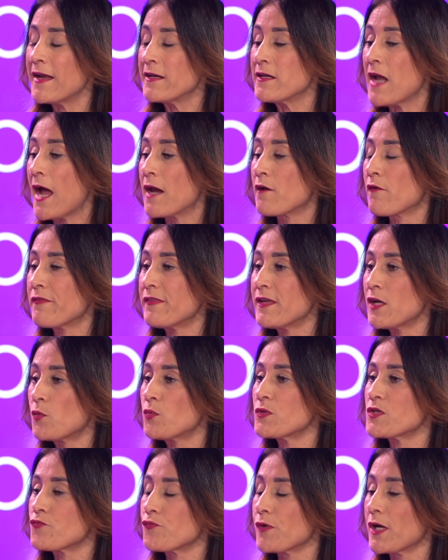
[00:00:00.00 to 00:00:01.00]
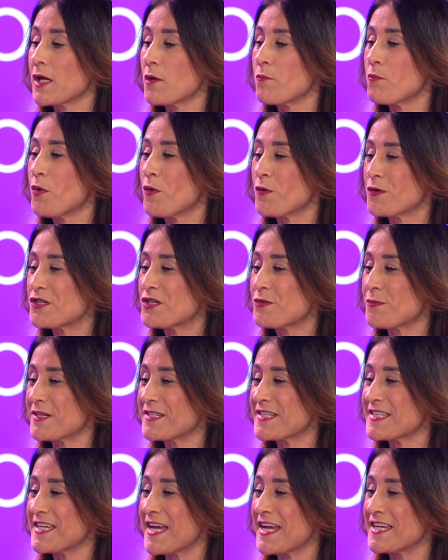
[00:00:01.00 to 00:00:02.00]
And I think what's really important to
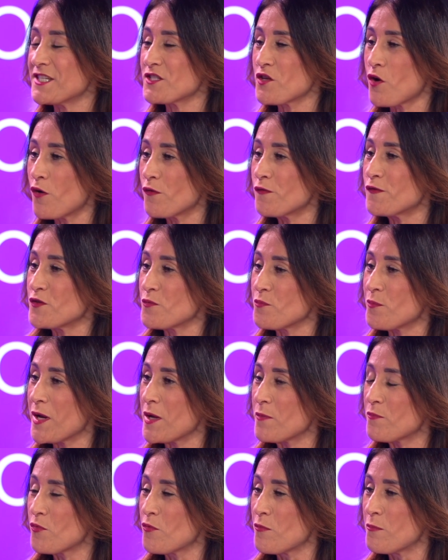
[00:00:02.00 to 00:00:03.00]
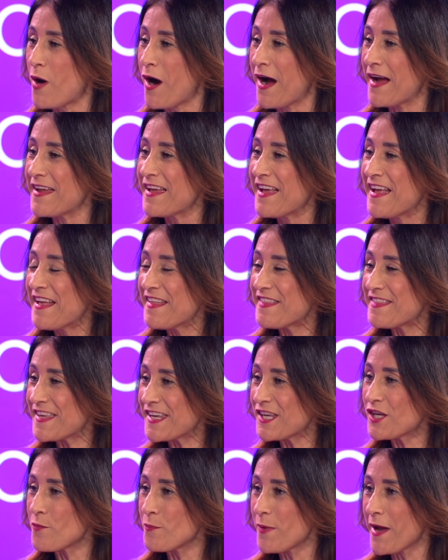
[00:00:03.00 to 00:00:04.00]
understand is often people might
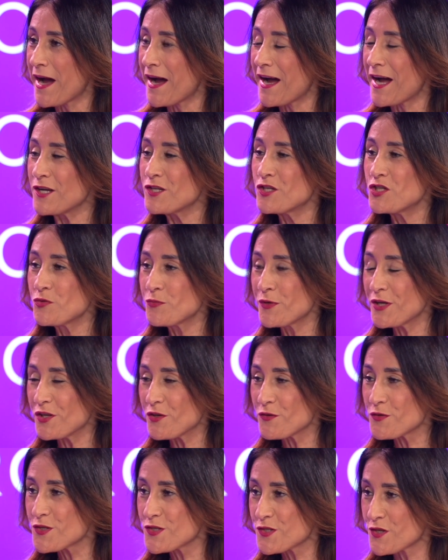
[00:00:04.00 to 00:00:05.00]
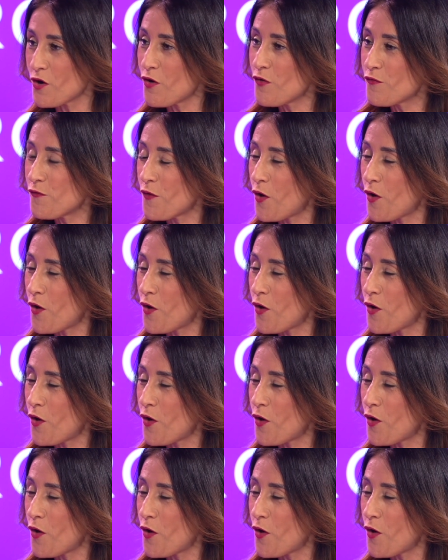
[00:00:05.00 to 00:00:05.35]
think about a do-it-yourself